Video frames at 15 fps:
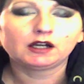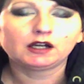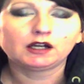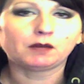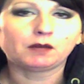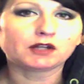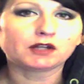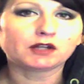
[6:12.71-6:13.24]

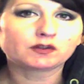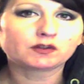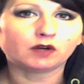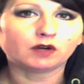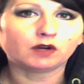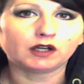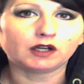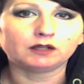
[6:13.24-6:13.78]
I'm also
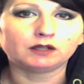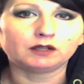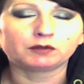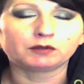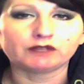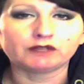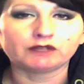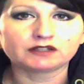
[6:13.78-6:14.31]
on
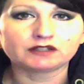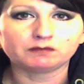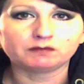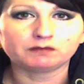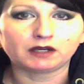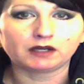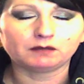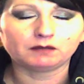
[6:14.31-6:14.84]
preventive
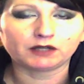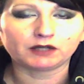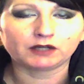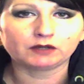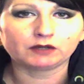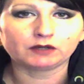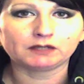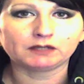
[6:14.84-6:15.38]
migraine